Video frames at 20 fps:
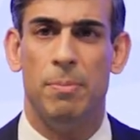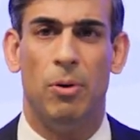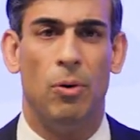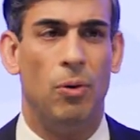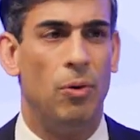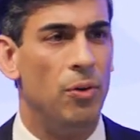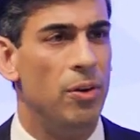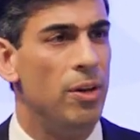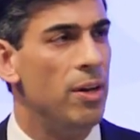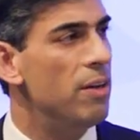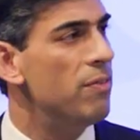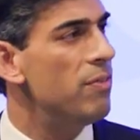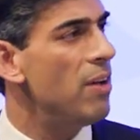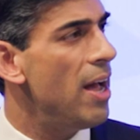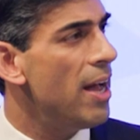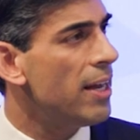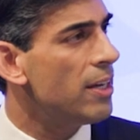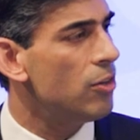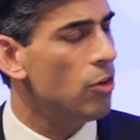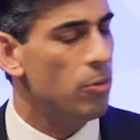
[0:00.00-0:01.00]
born of
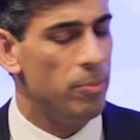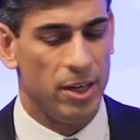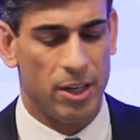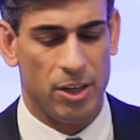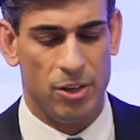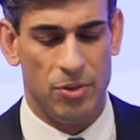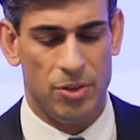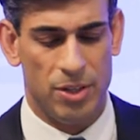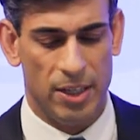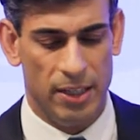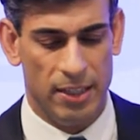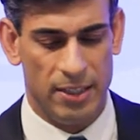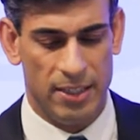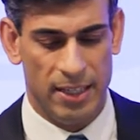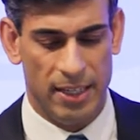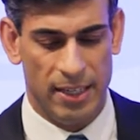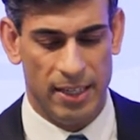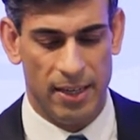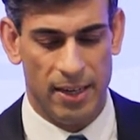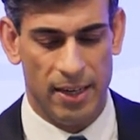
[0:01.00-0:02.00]
economic
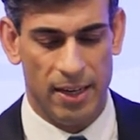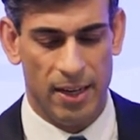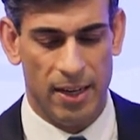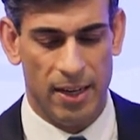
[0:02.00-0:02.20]
utility.